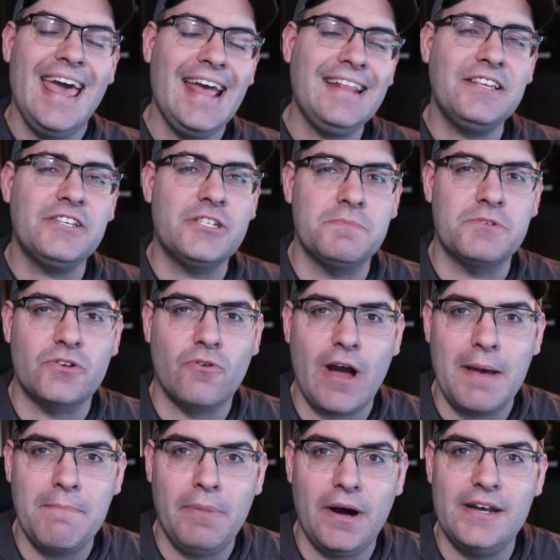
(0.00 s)
hit the
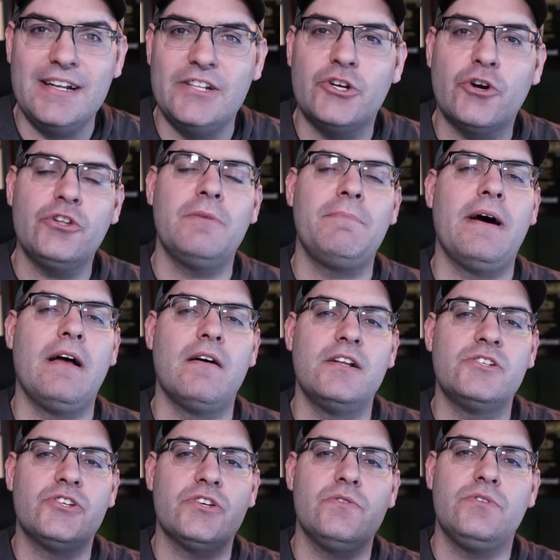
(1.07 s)
subscribe button and turn the bell
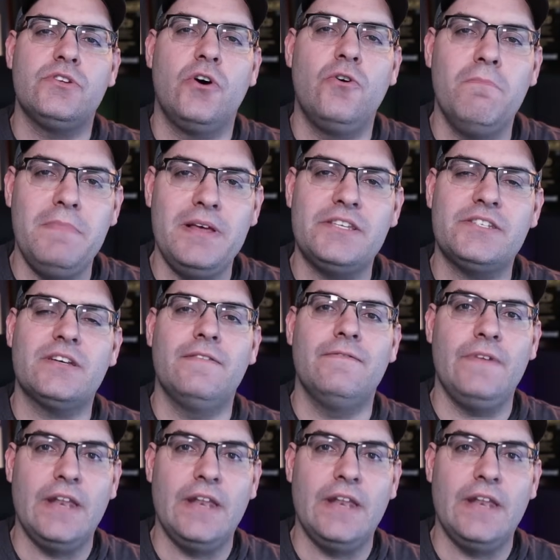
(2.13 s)
on so you don't miss a